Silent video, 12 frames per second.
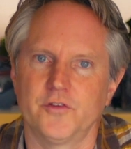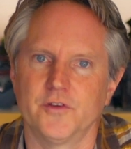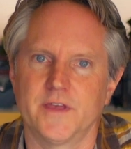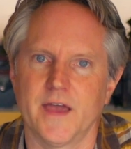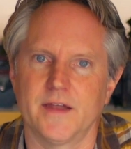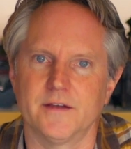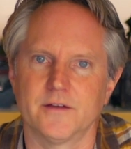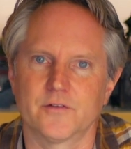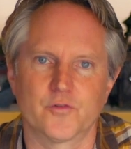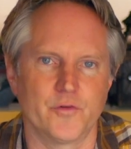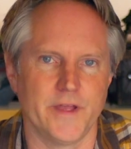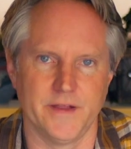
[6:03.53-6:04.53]
to get
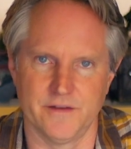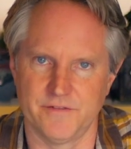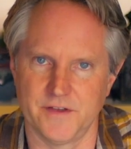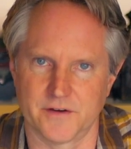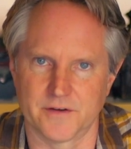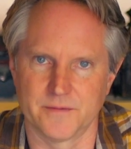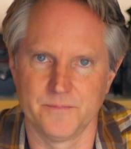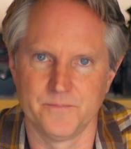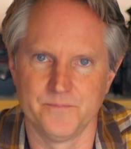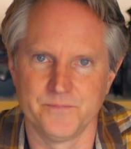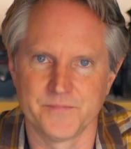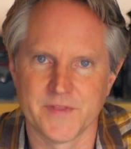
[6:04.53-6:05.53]
creative here.
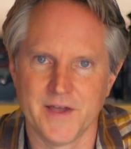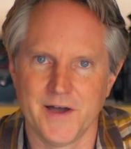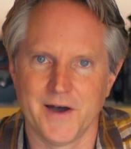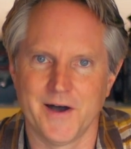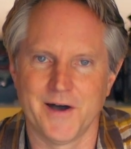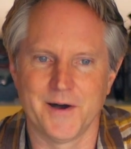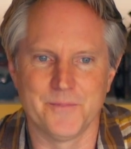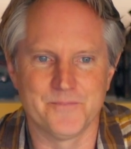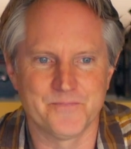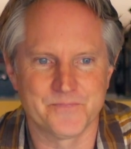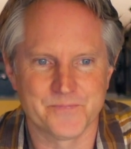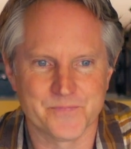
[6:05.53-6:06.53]

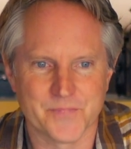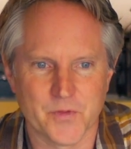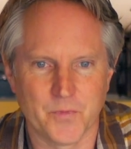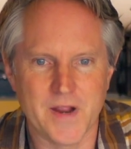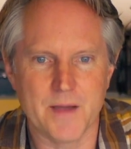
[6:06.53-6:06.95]
What